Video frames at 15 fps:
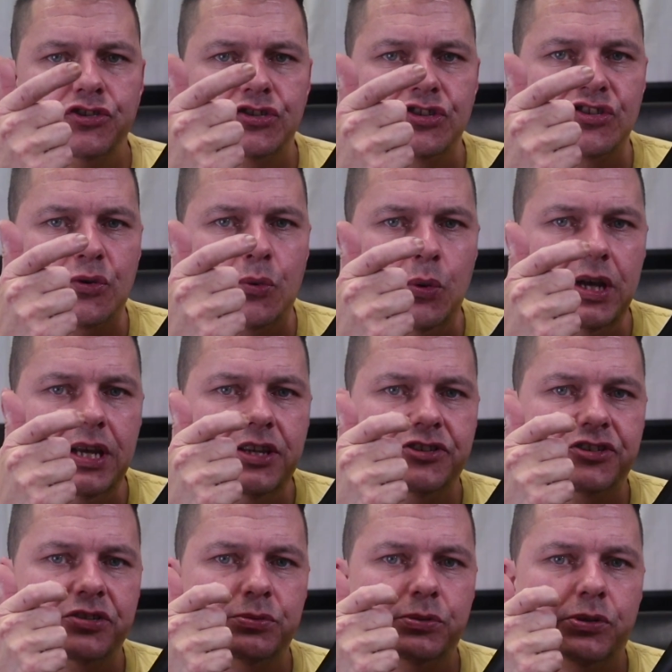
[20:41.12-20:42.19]

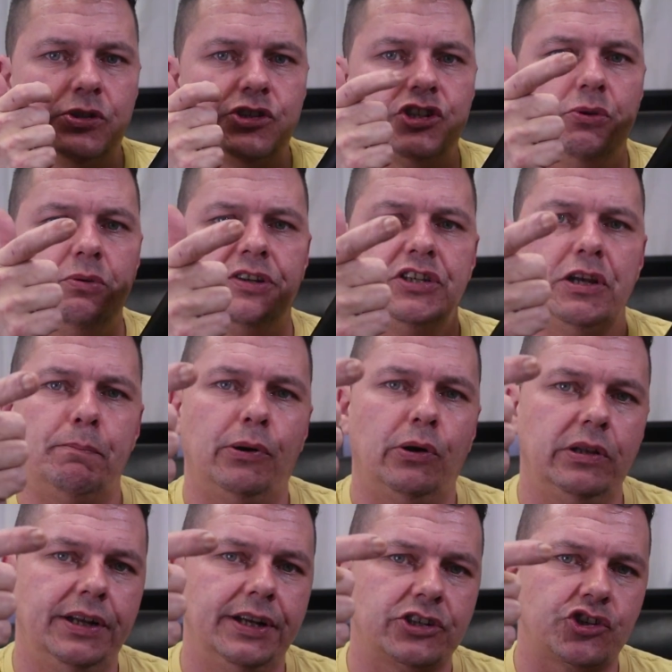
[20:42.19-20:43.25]
squeeze towards you and you
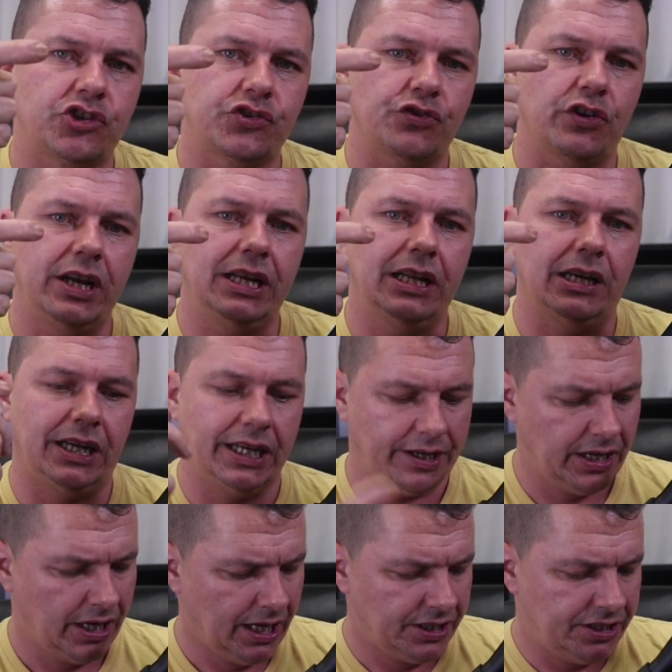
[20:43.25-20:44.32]
pull in a straight line.
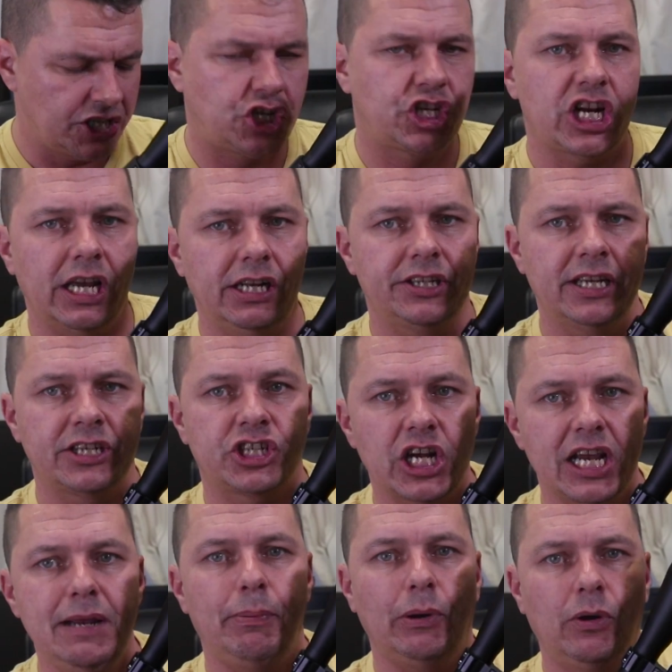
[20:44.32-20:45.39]
The
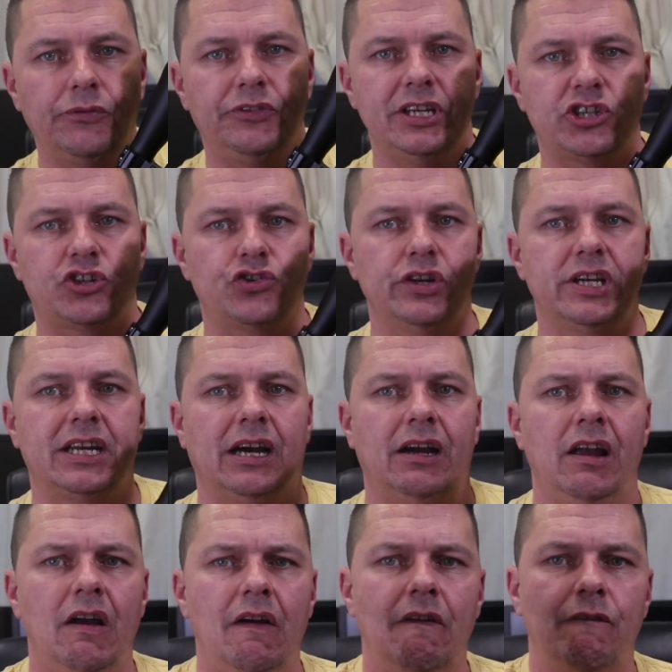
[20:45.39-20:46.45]
shape of this
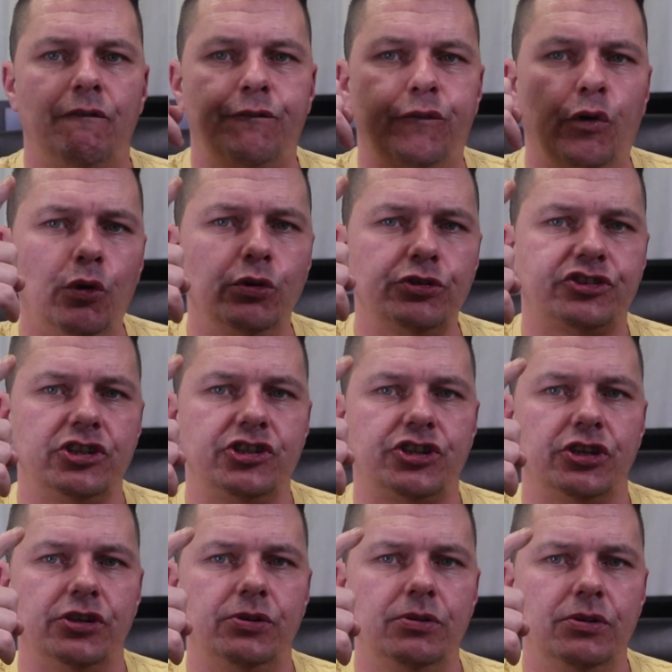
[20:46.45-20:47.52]
trigger forces
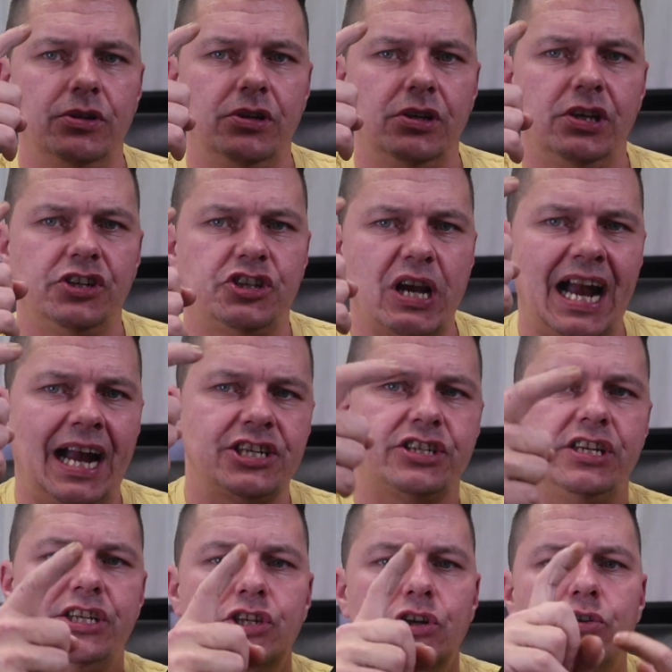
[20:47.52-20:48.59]
you to
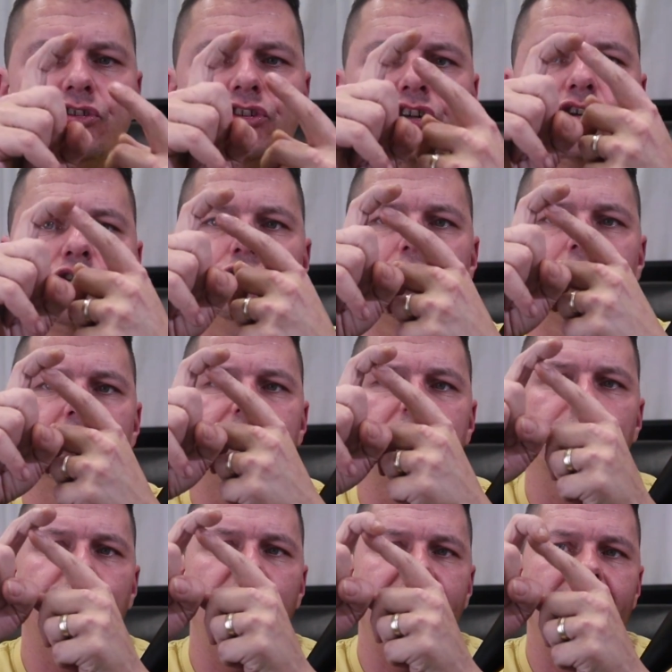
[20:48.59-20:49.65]
actually use the crook of
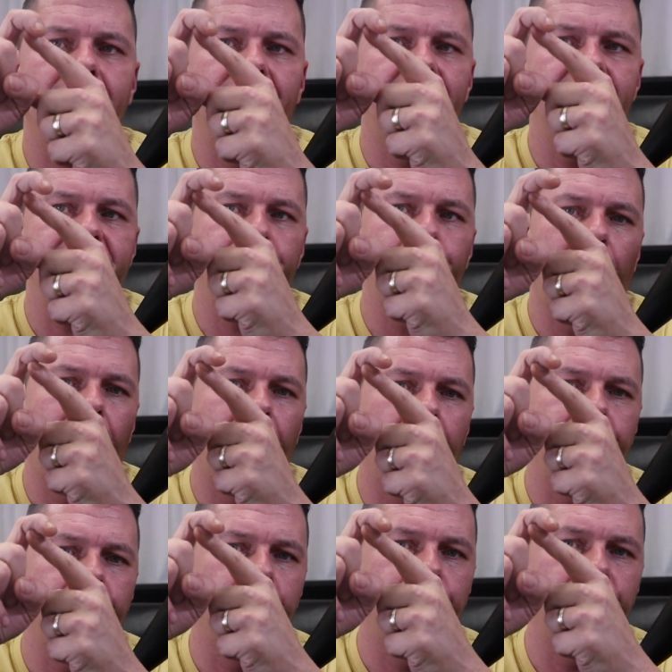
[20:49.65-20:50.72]
your finger, this part
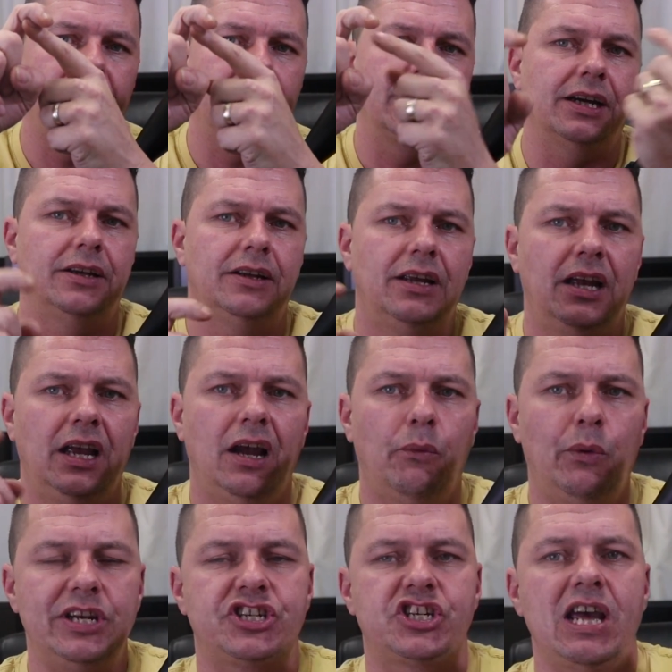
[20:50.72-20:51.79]
of your finger,
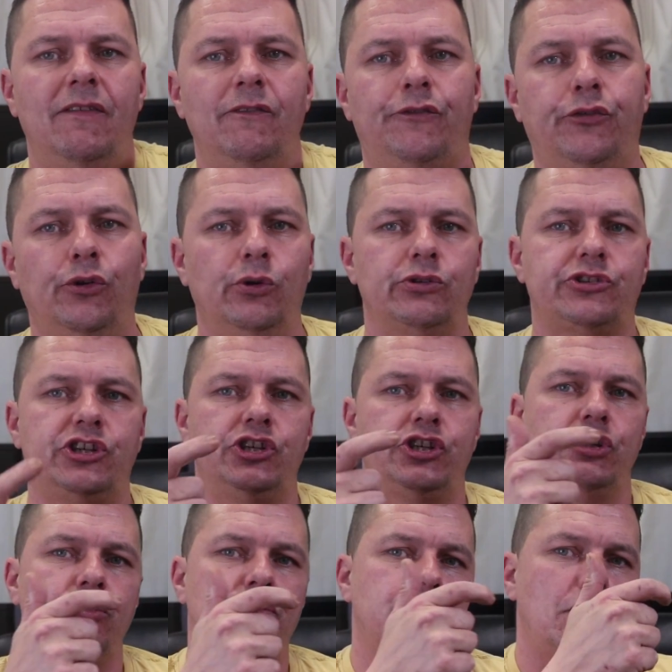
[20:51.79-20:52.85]
which then forces
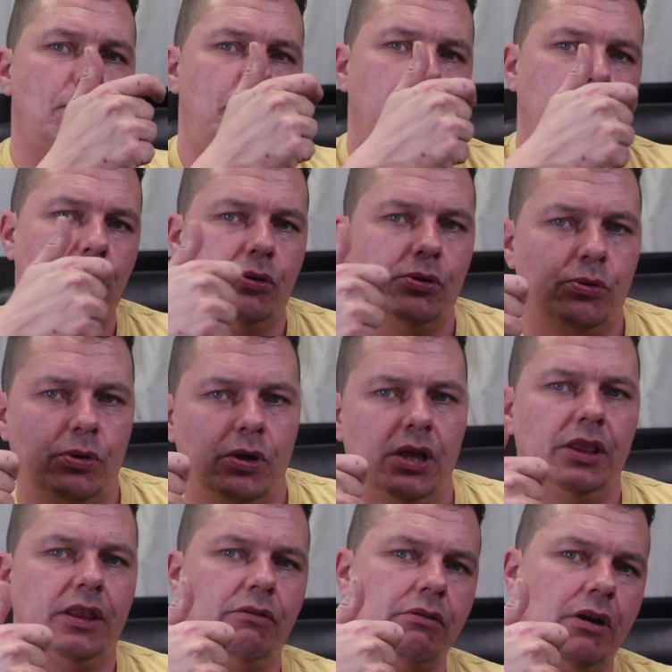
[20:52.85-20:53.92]
you to pull
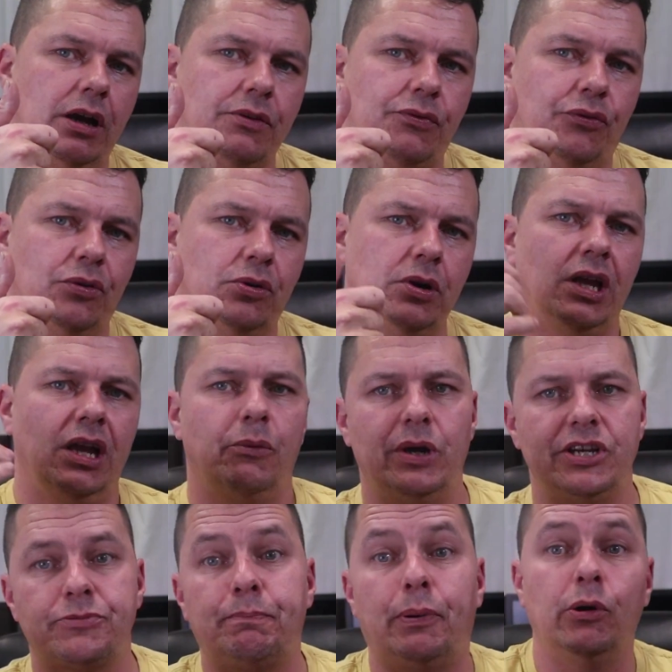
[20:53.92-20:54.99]
the rifle,
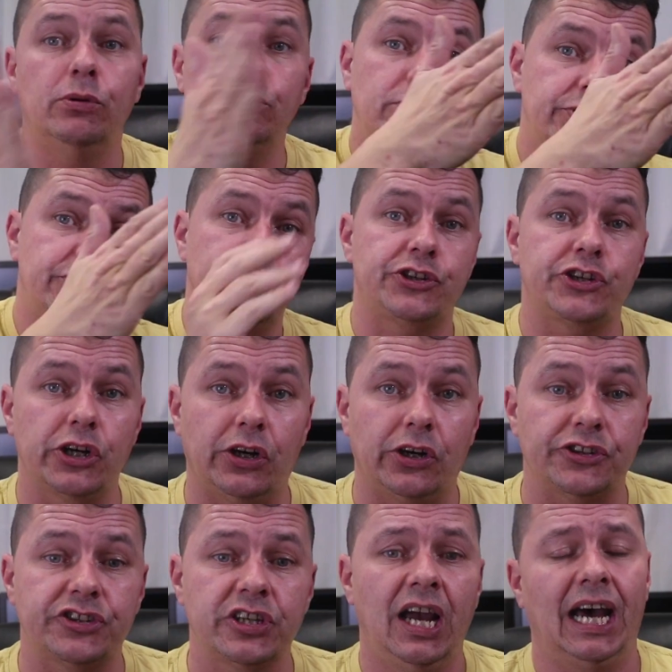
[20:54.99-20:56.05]
which pulls your
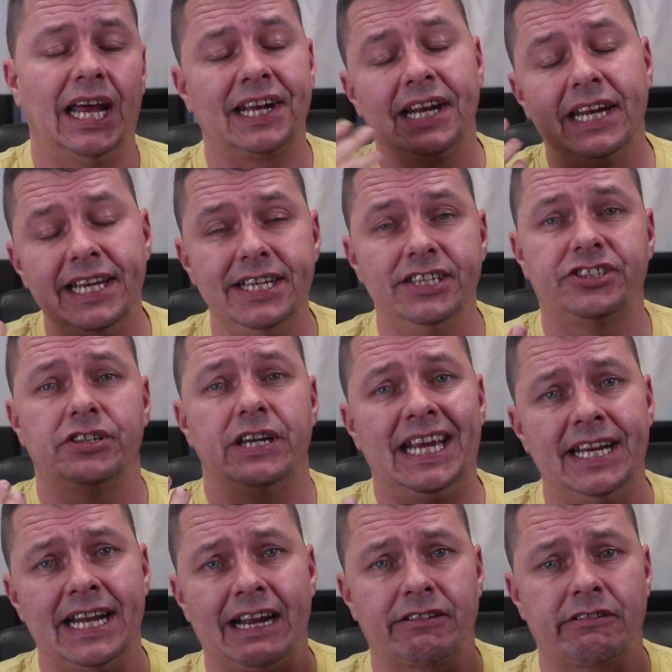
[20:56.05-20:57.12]
shots and leads to
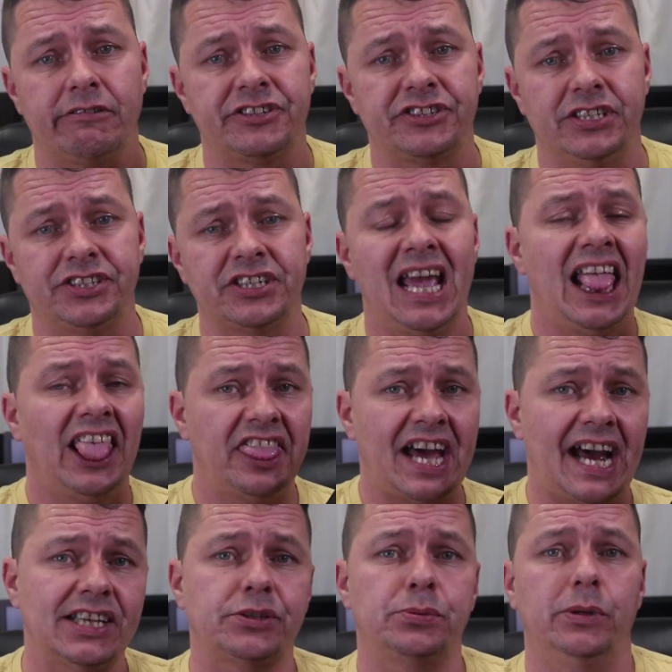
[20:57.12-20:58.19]
inaccuracies.
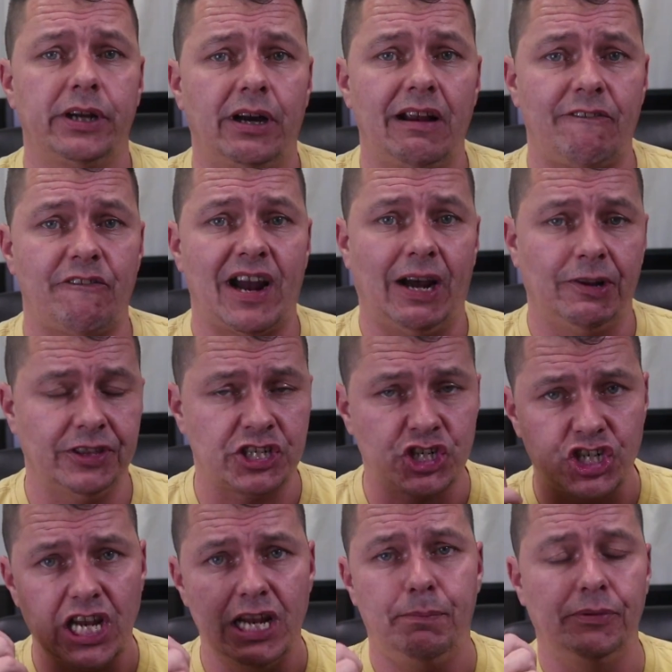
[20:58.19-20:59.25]
That's what I found. The
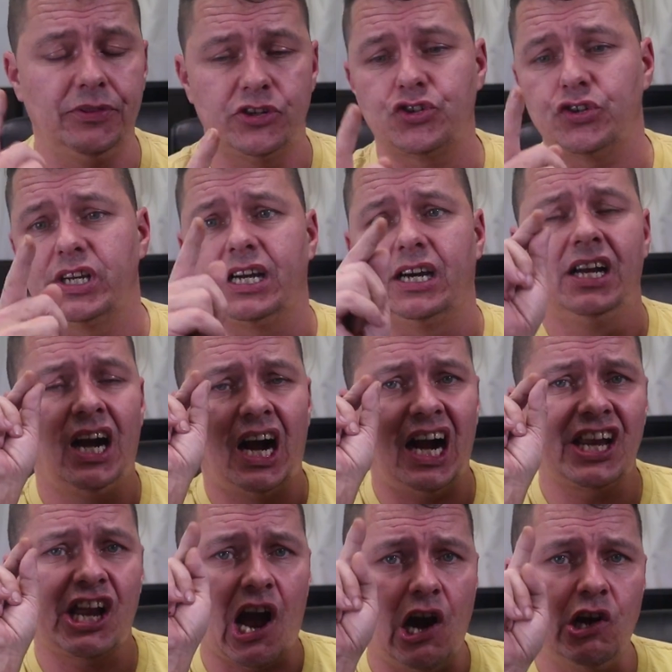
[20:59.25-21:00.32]
shape of the trigger,
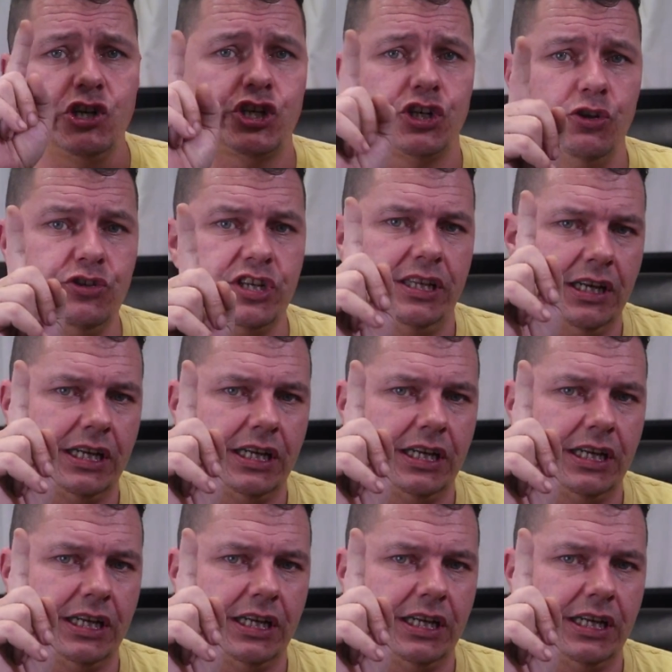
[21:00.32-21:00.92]
I can't shoot it